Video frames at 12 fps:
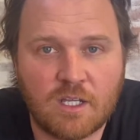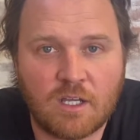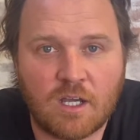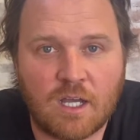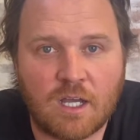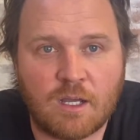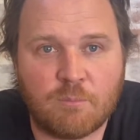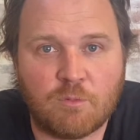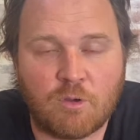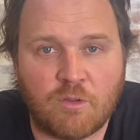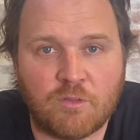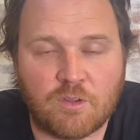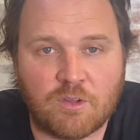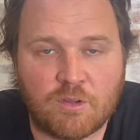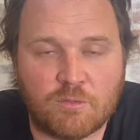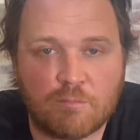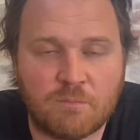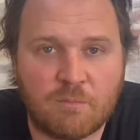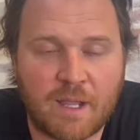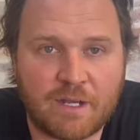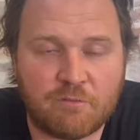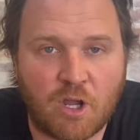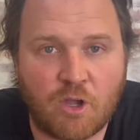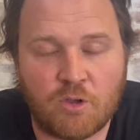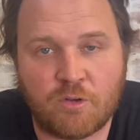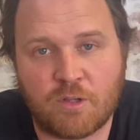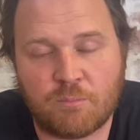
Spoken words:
on the main road,